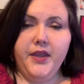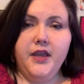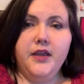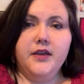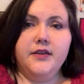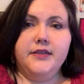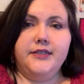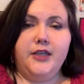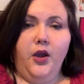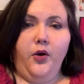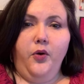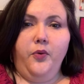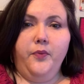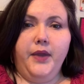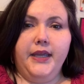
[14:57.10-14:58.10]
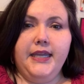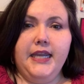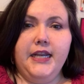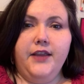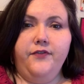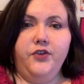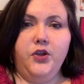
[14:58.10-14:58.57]
So again,
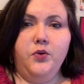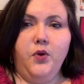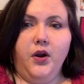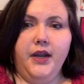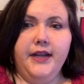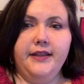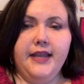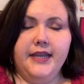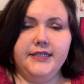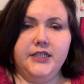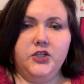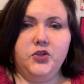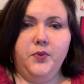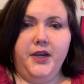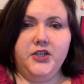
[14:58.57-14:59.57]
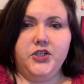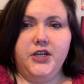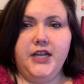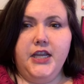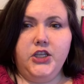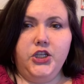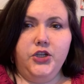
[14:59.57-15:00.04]
if you are in that situation
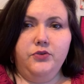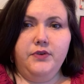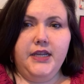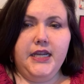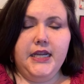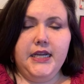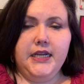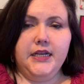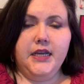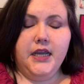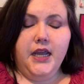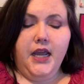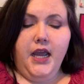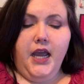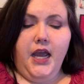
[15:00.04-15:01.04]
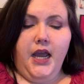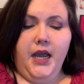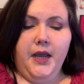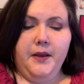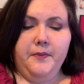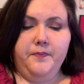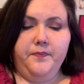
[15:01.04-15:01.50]
and you need
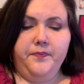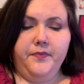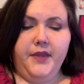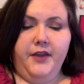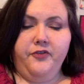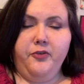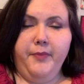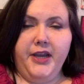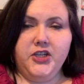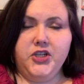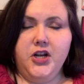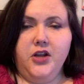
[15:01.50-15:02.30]
information on